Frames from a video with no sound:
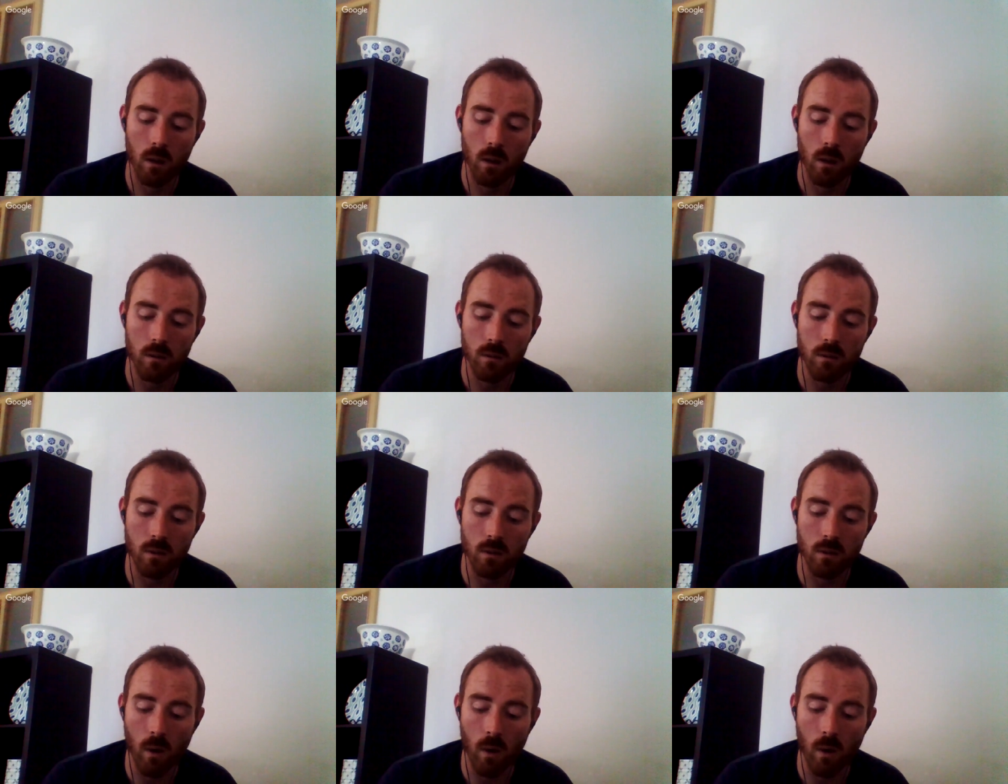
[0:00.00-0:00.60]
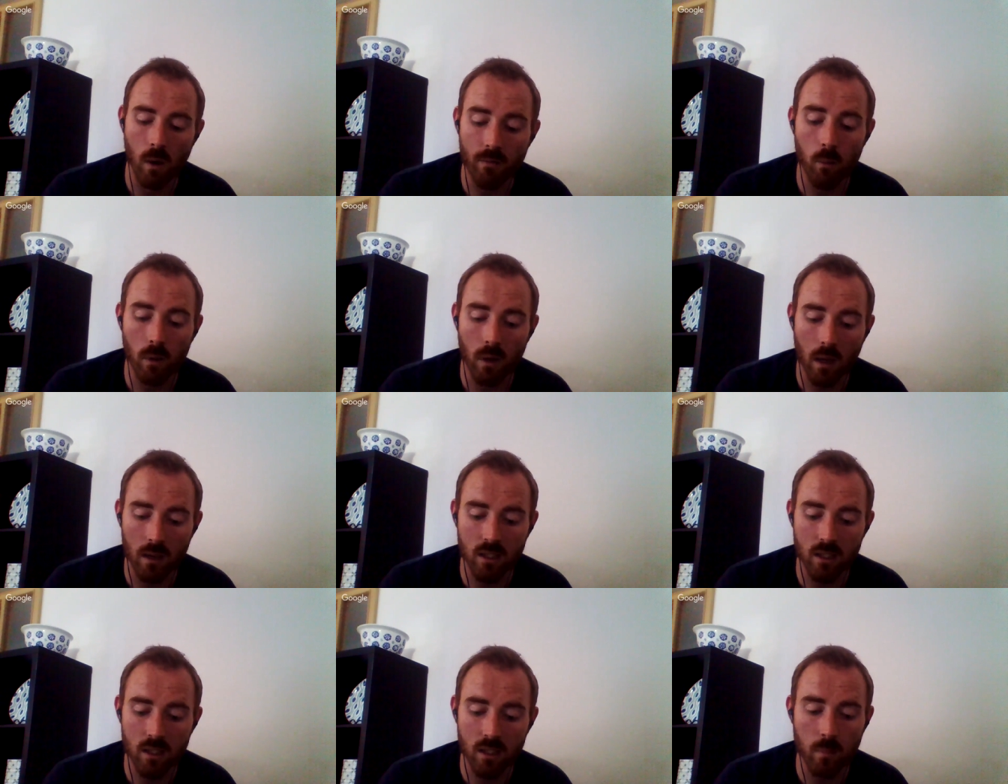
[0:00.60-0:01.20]
So everyone
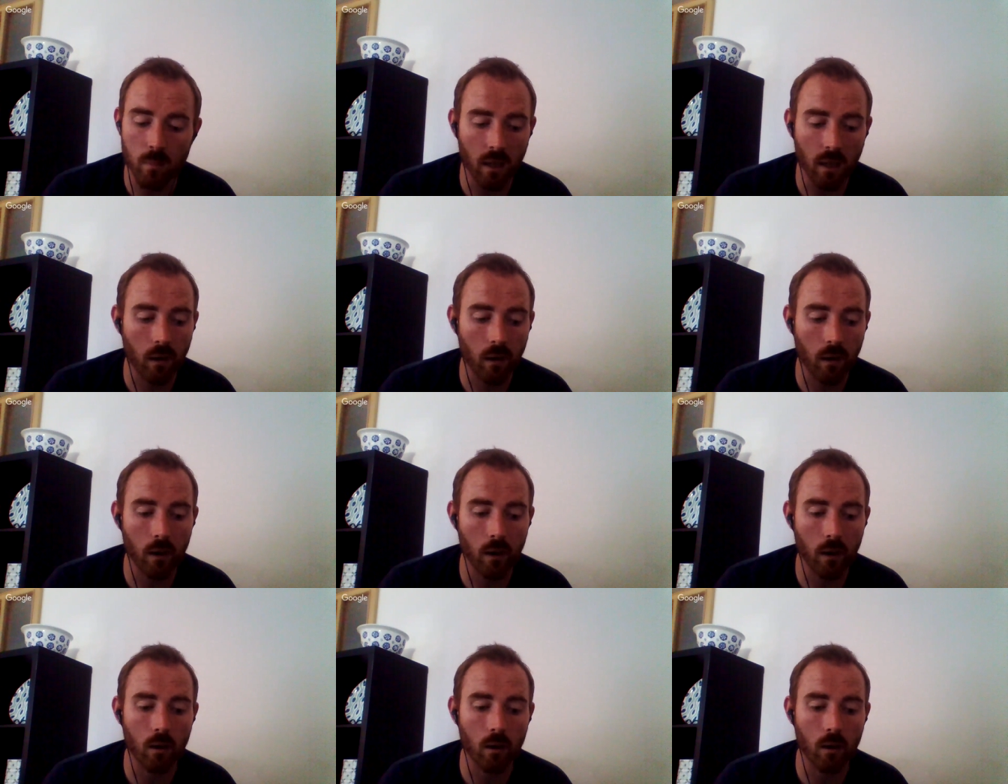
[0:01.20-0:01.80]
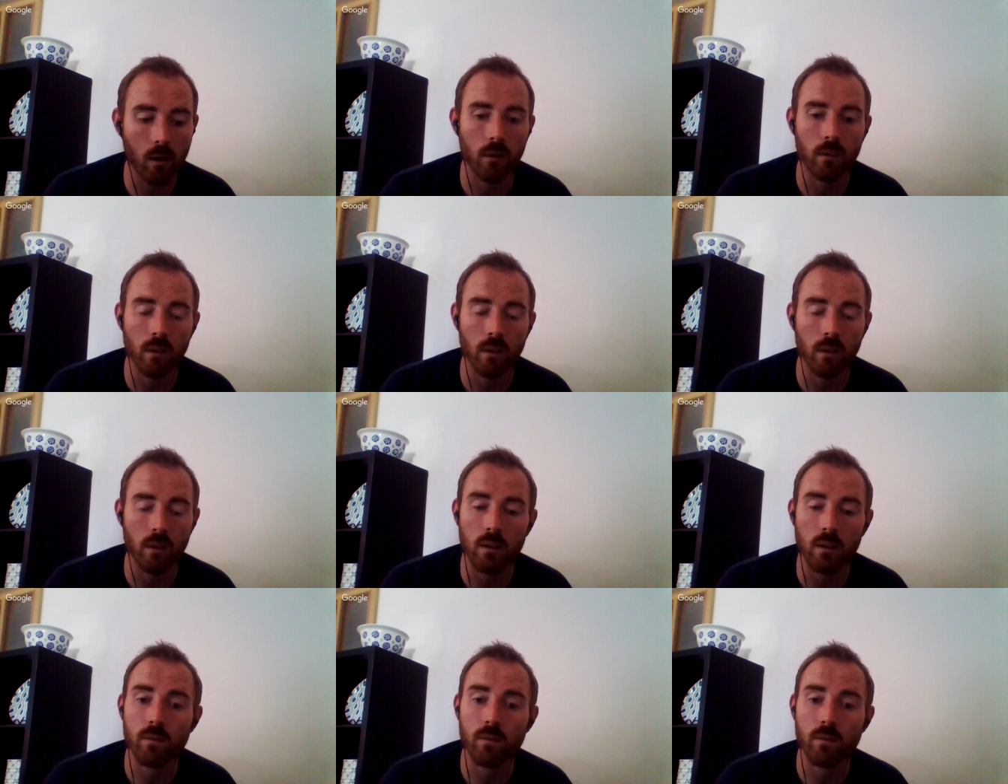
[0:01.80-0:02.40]
has to be clear on the
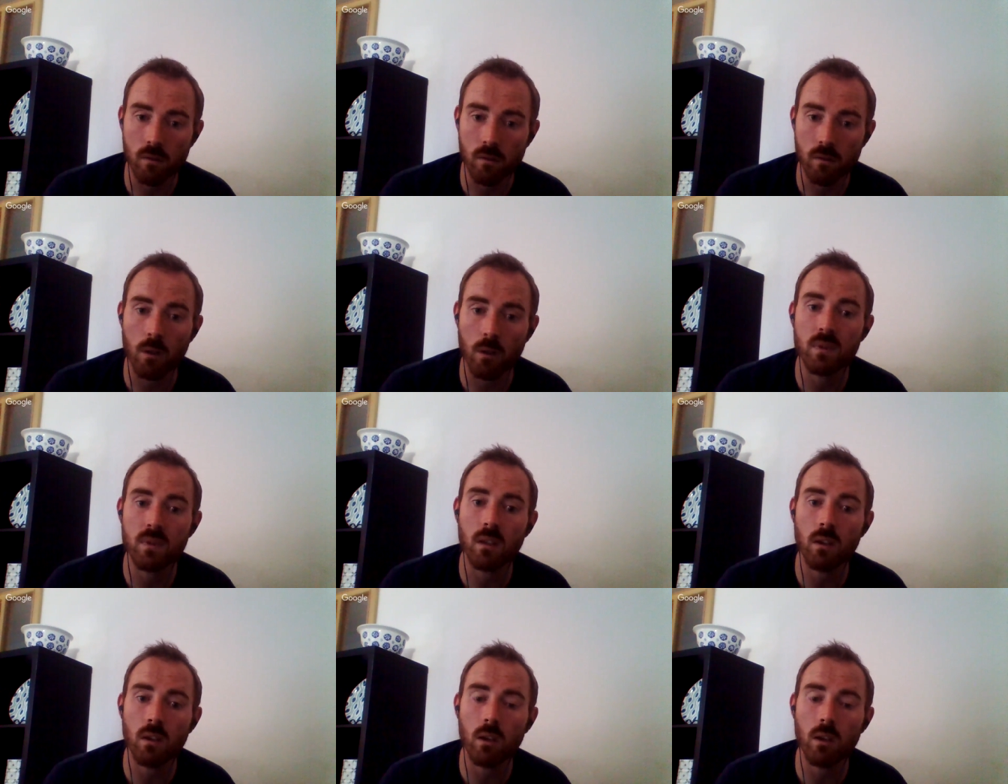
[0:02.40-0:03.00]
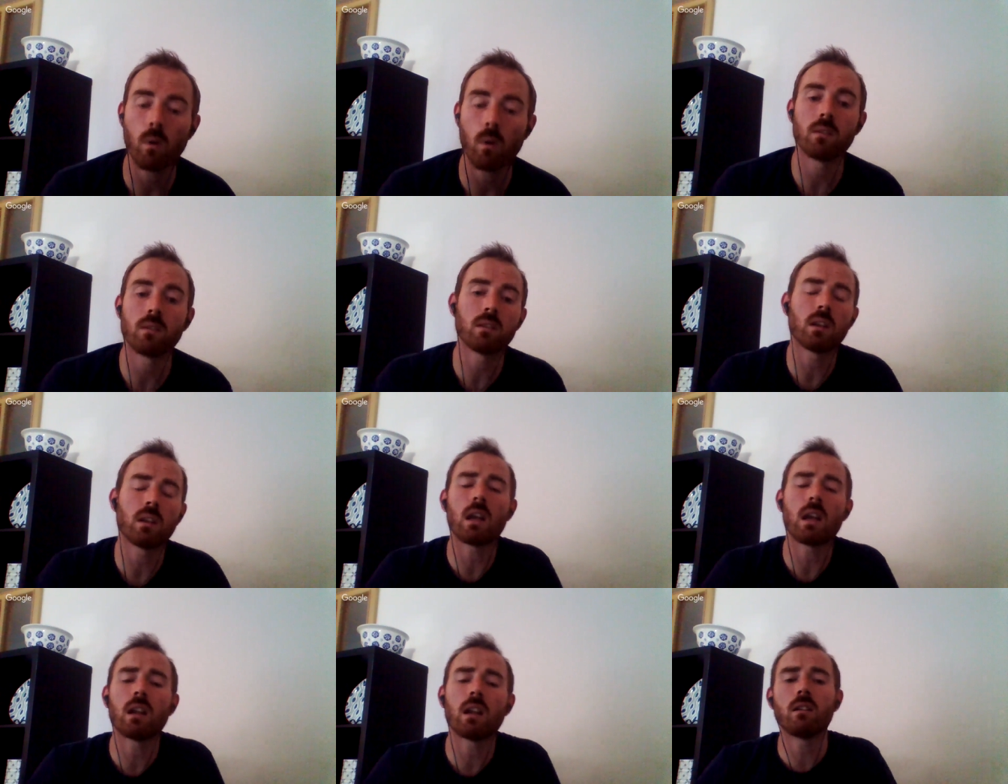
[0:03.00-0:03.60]
different scrums that you want. And,
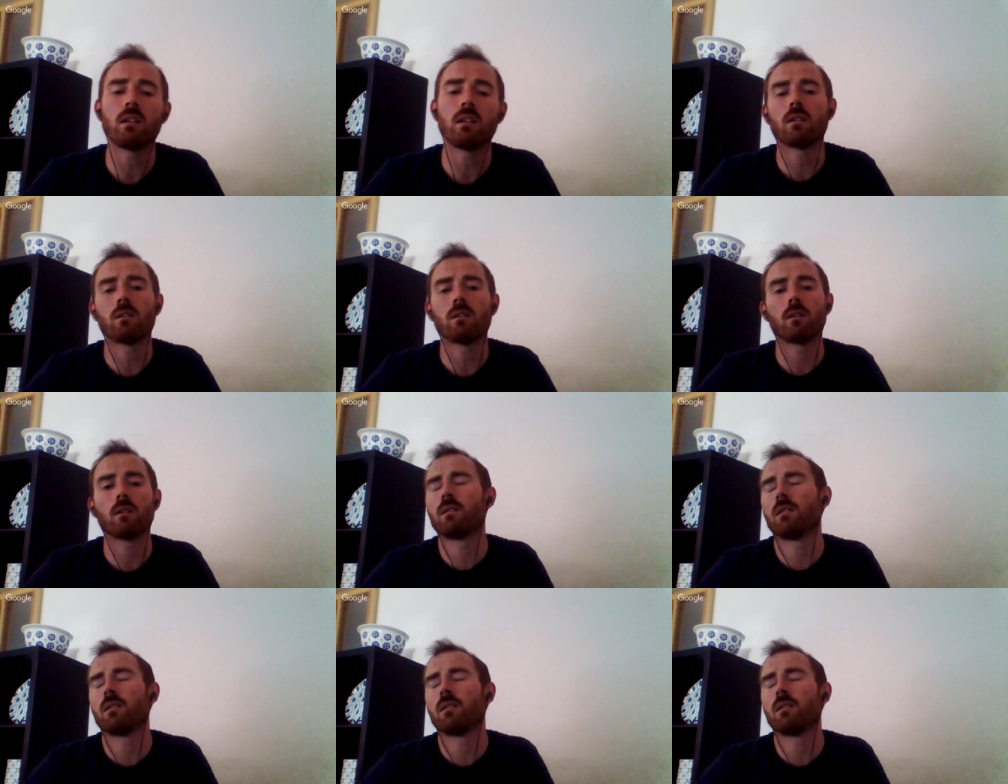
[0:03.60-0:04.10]
and you know, uh,